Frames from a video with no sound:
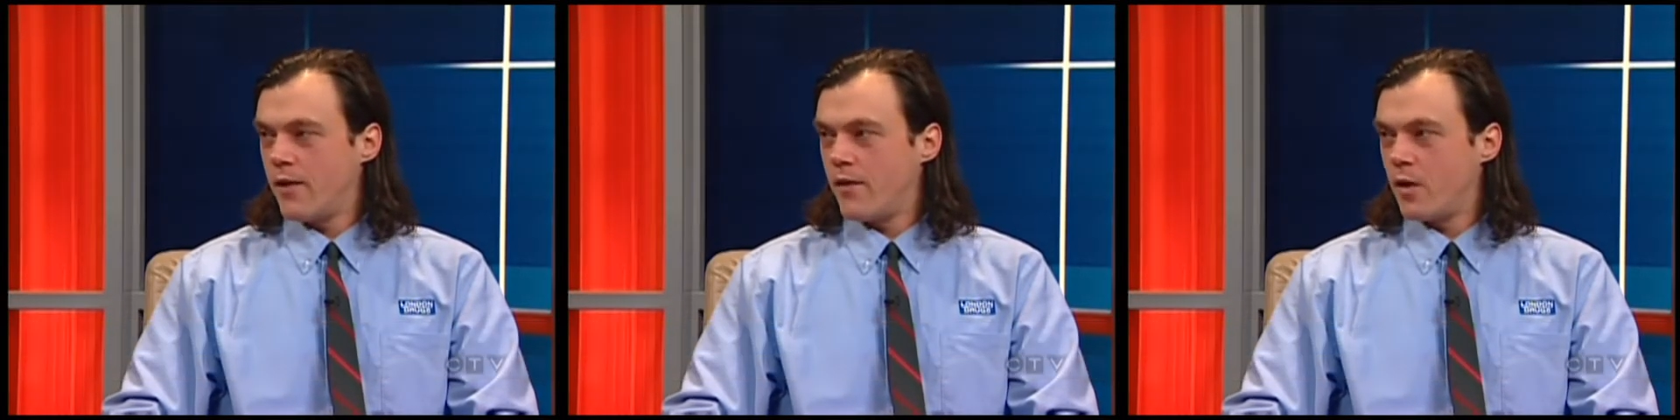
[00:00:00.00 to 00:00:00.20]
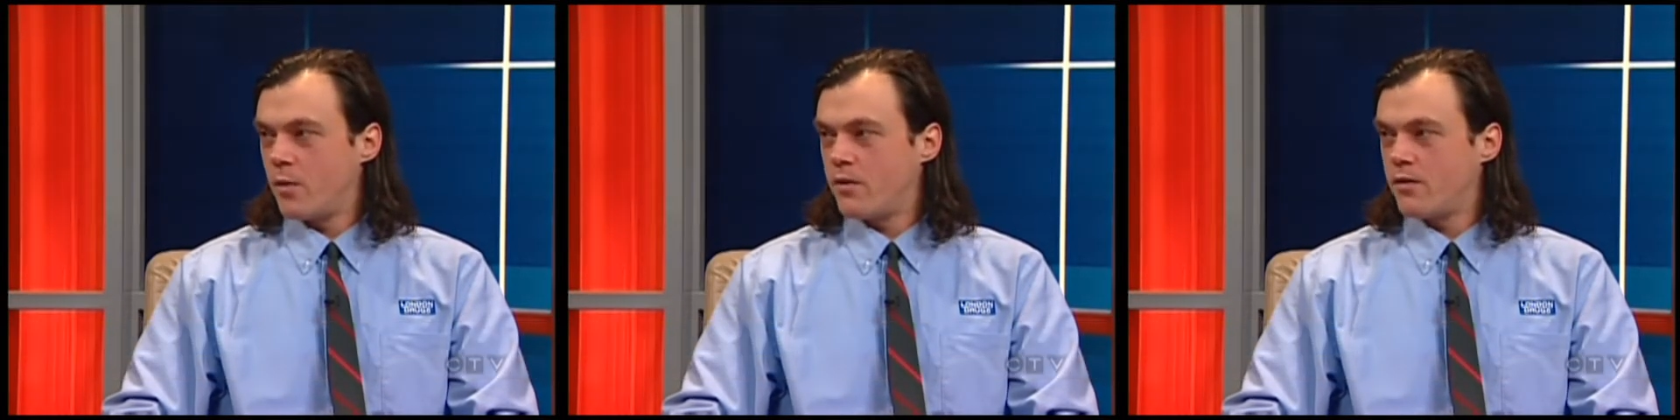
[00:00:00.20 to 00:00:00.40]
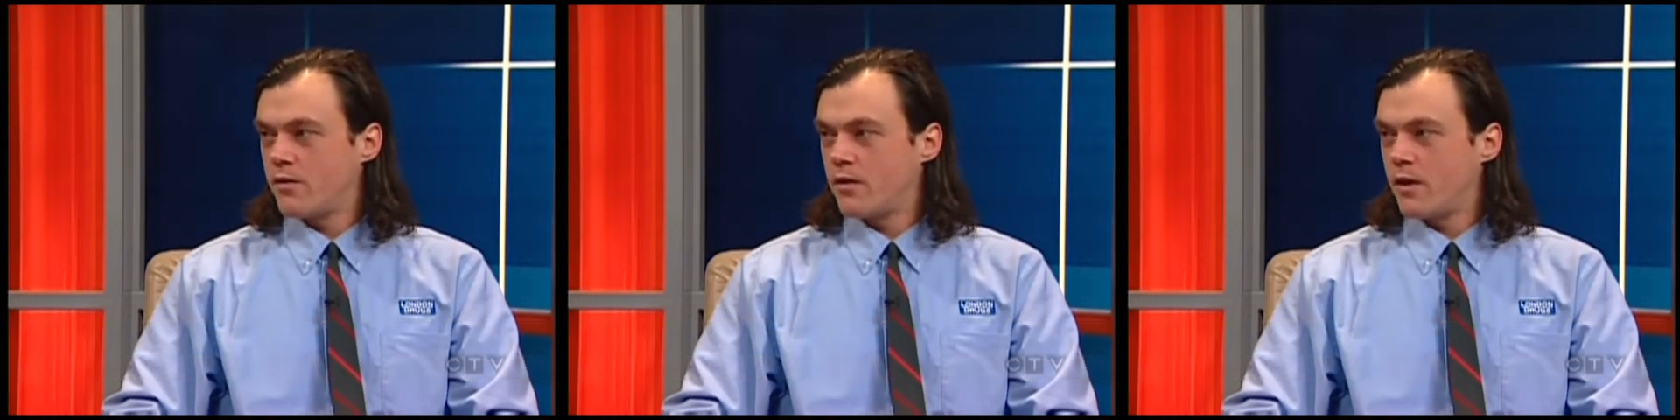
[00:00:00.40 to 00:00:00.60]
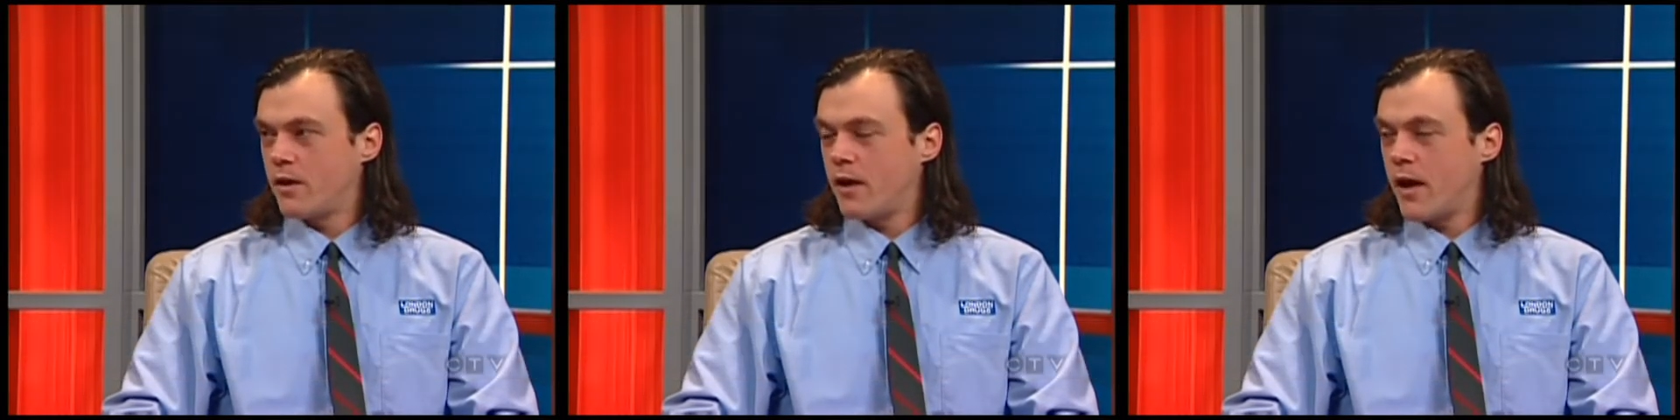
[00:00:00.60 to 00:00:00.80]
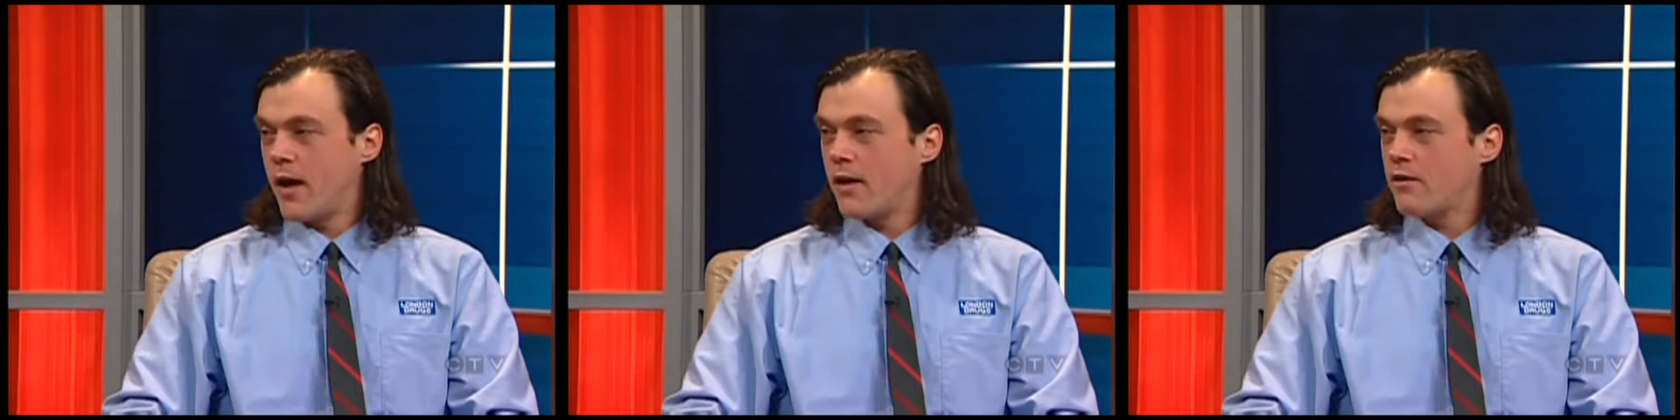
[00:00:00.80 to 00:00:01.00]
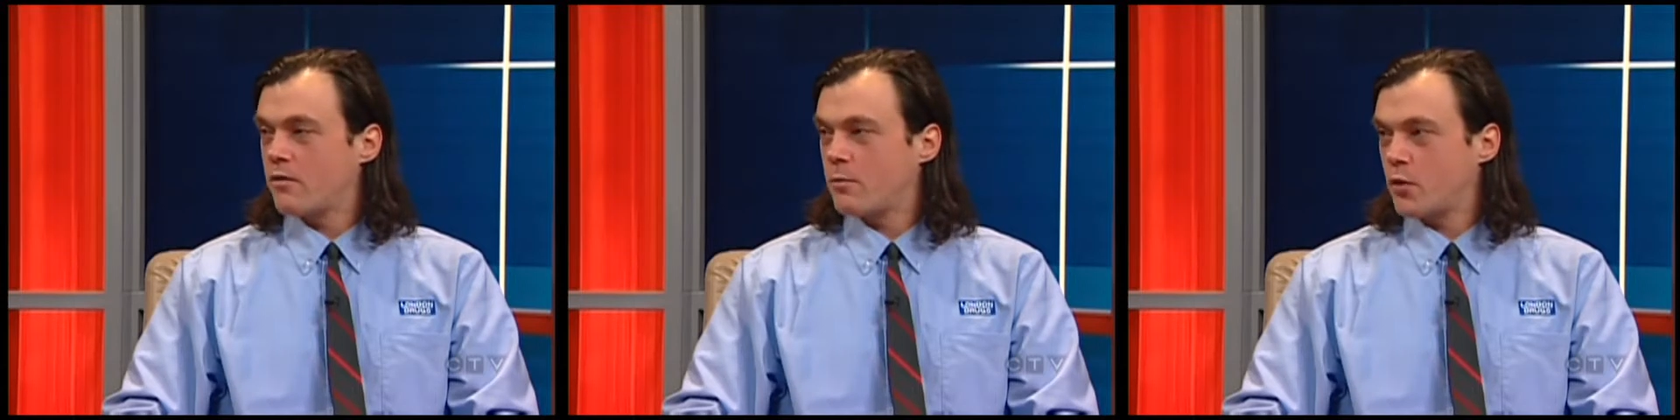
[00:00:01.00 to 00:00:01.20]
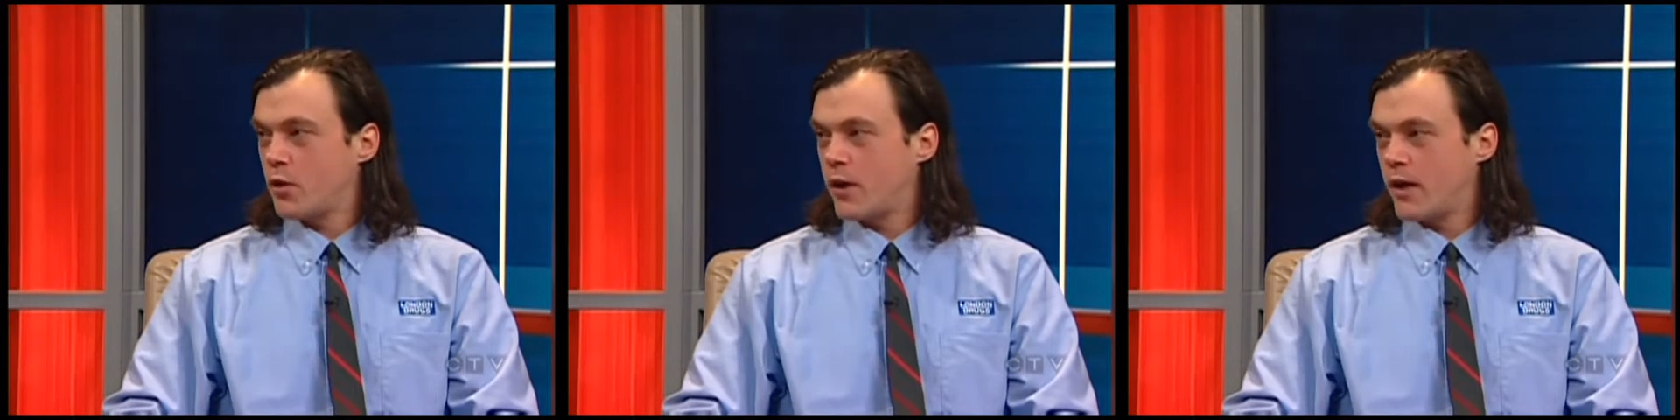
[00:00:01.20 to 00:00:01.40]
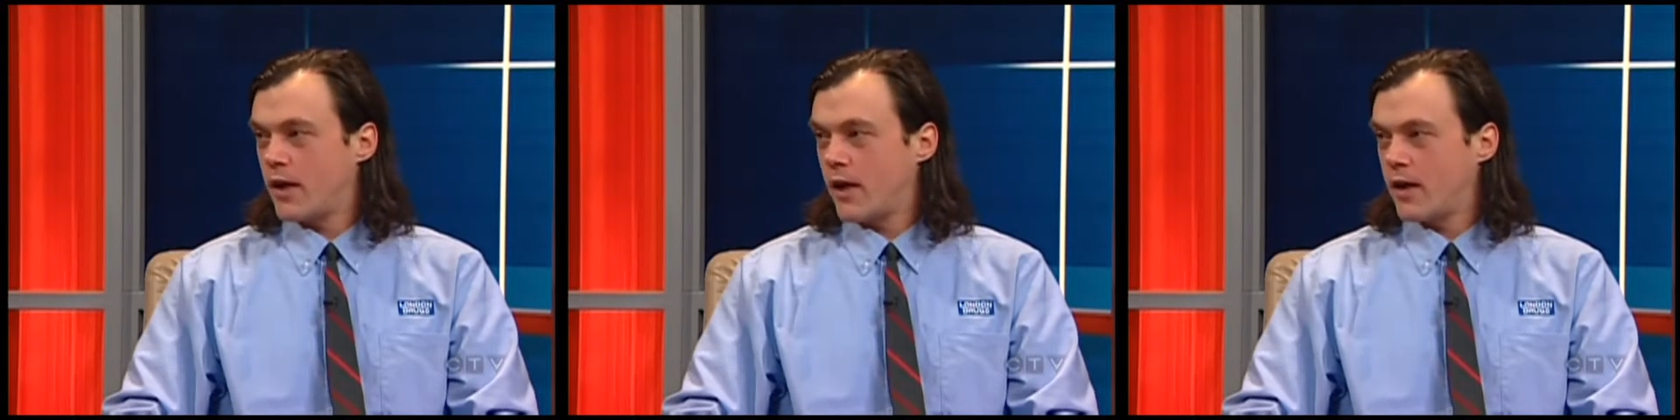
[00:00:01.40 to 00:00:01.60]
There was an
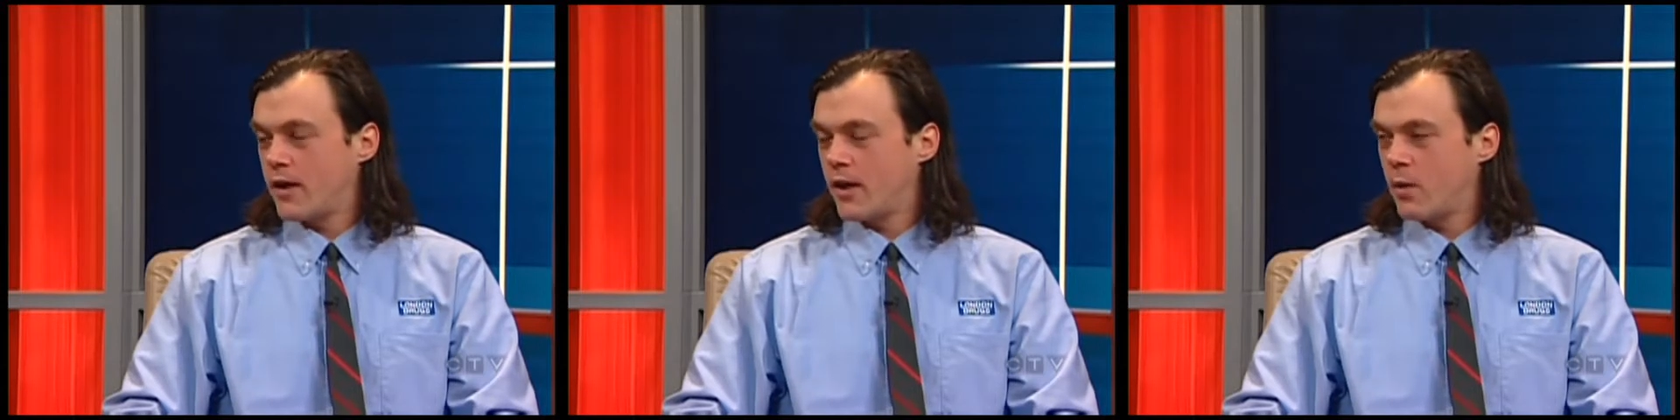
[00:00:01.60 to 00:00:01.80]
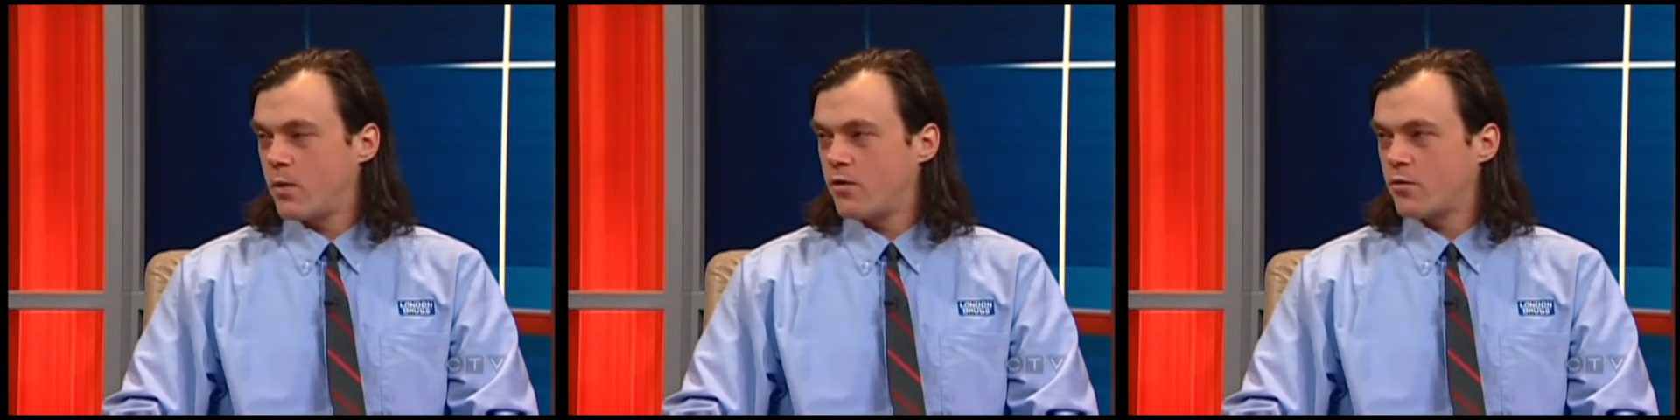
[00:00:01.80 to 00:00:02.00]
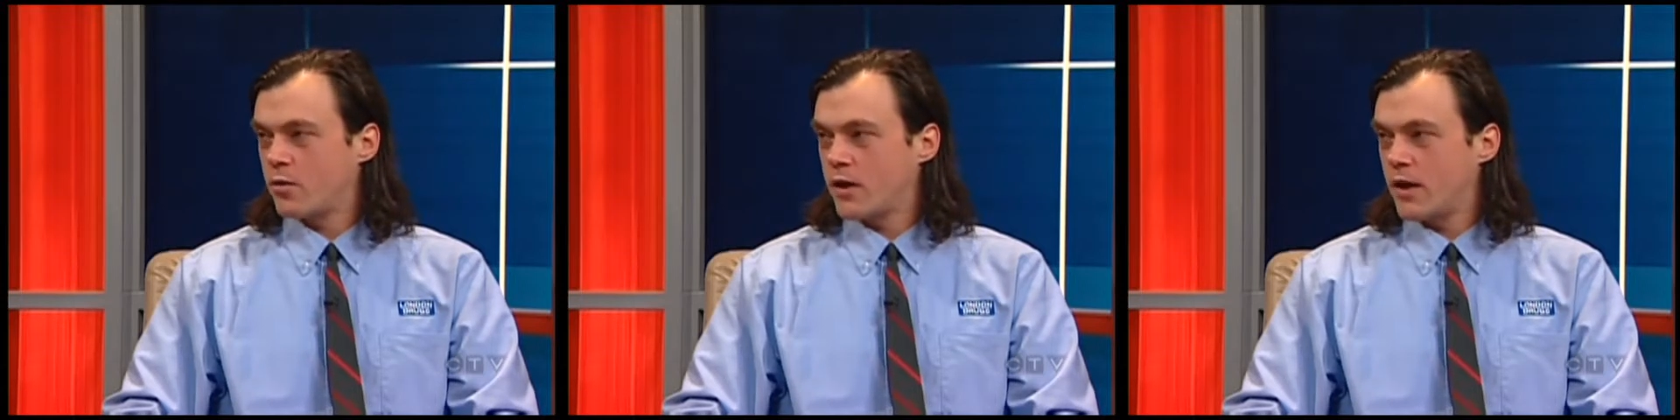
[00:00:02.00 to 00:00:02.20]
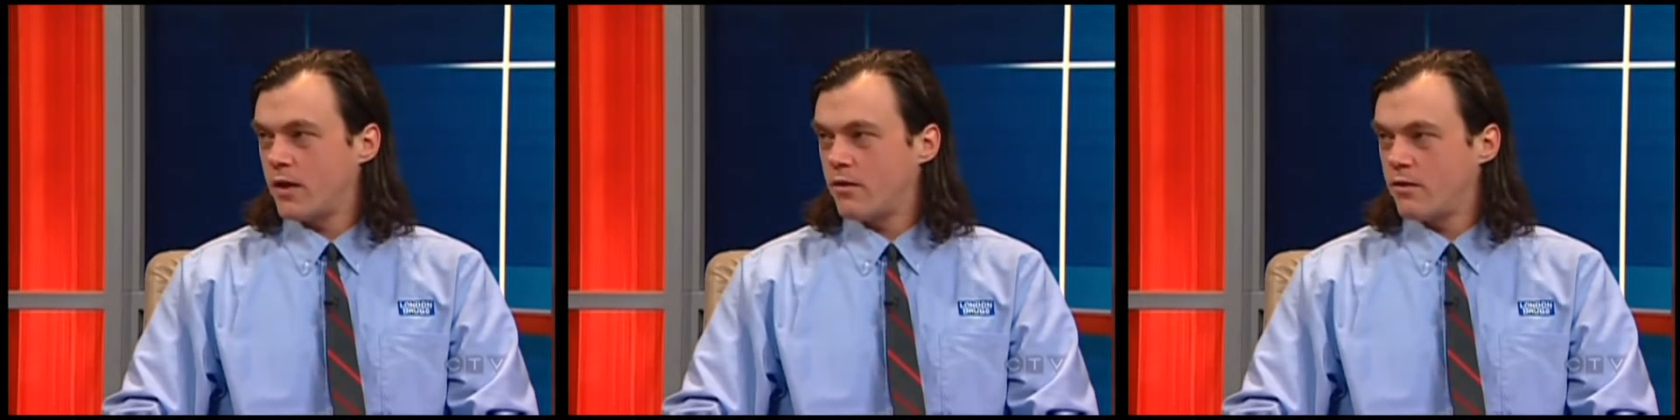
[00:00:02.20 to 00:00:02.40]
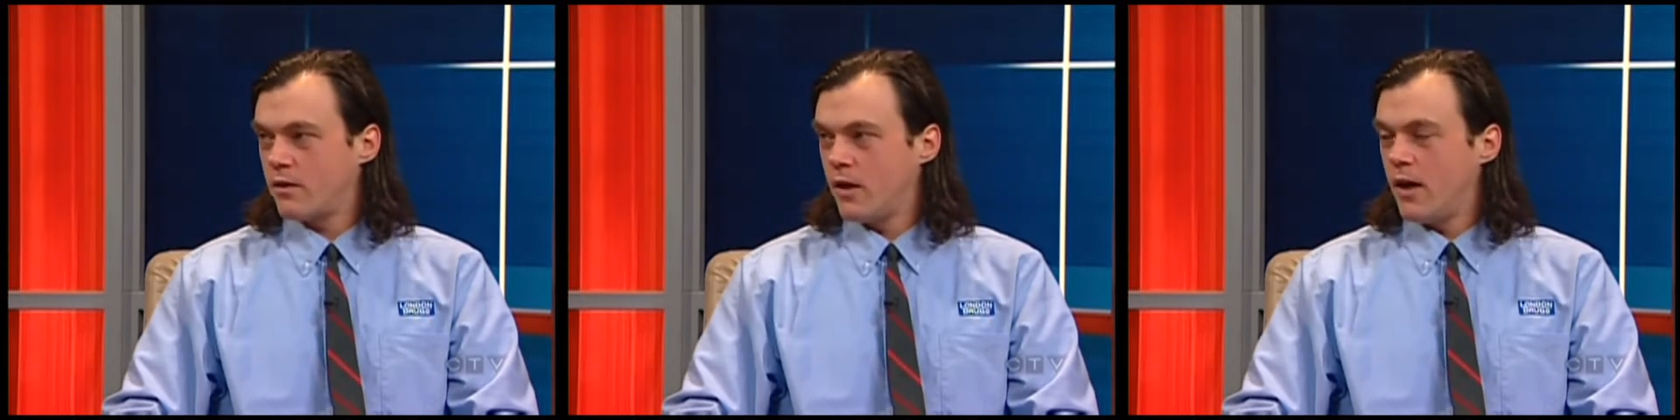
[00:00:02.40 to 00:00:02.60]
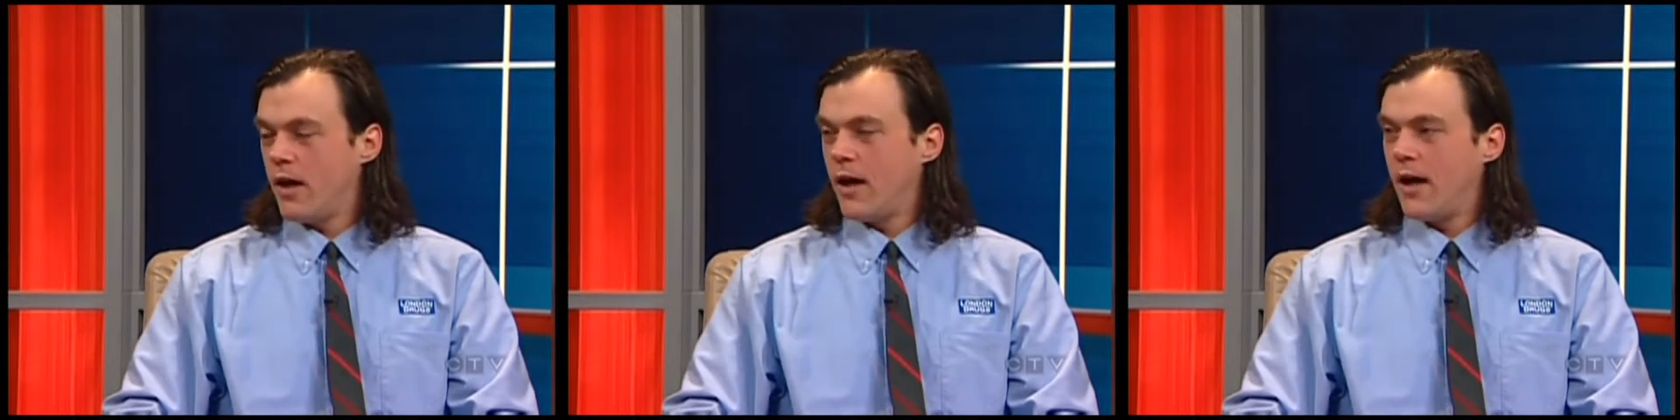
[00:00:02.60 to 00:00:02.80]
exploit kit that was released